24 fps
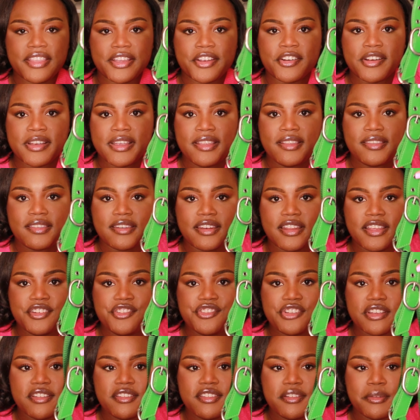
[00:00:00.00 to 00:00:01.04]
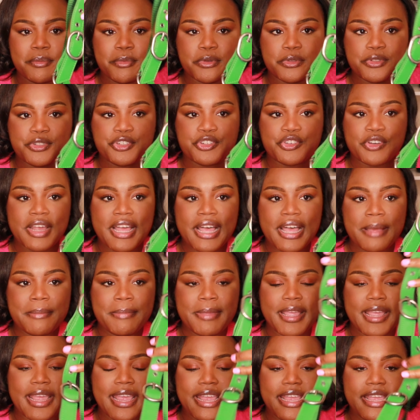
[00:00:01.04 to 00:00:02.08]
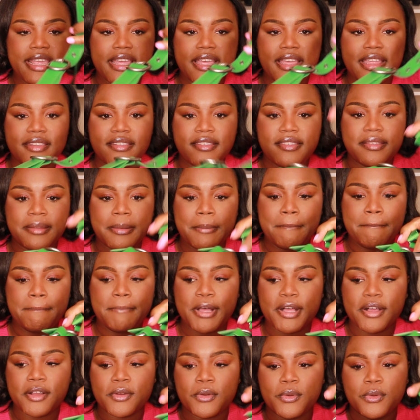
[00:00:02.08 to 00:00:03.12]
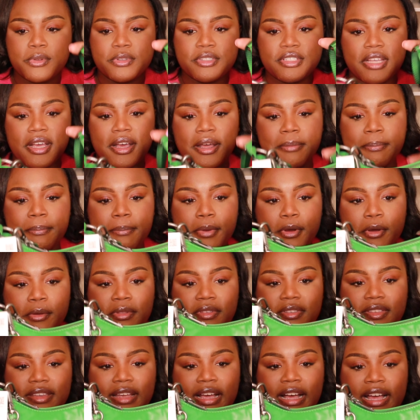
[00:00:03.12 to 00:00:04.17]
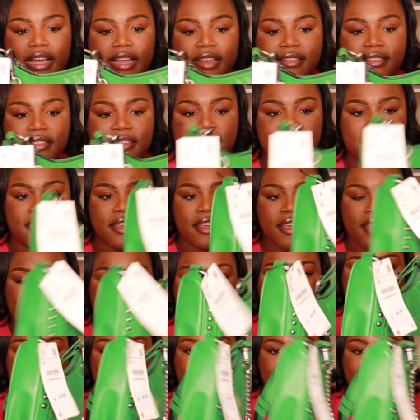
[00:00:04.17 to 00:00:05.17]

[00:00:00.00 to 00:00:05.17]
there is an adjustable strap and some buckles on both sides. I